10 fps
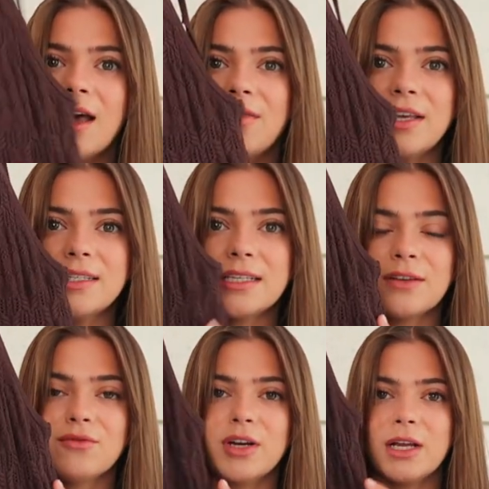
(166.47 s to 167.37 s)
This is a
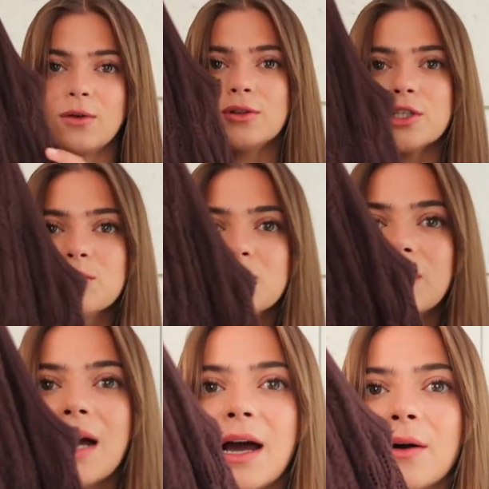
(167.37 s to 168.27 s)
really gorgeous
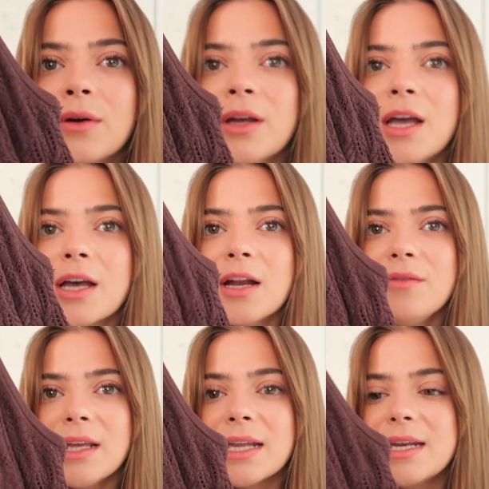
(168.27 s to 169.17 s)
brown, kind
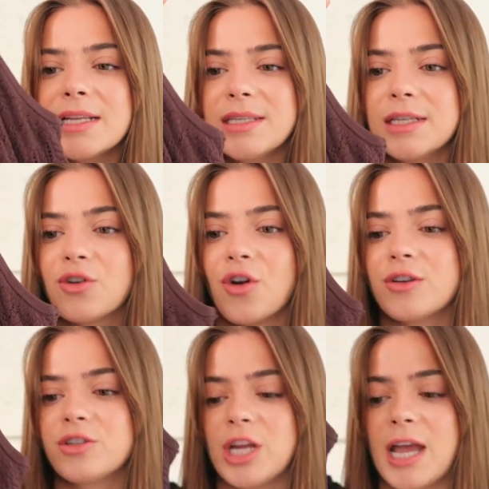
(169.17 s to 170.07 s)
of like a knitted
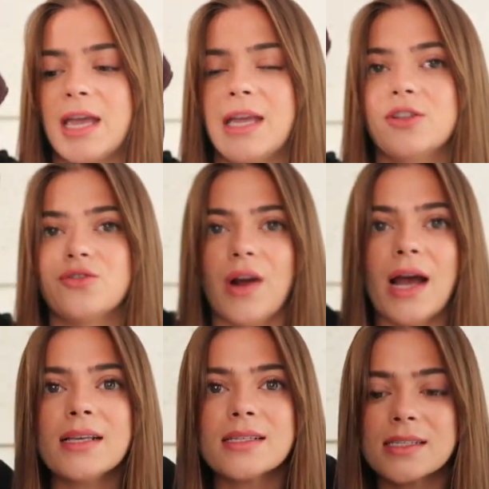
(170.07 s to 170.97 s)
crochet
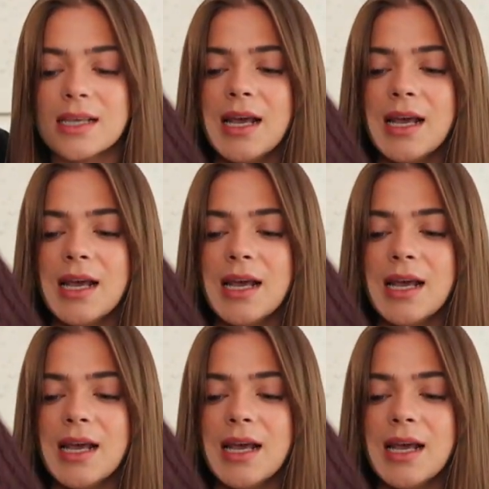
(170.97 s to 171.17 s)
dress.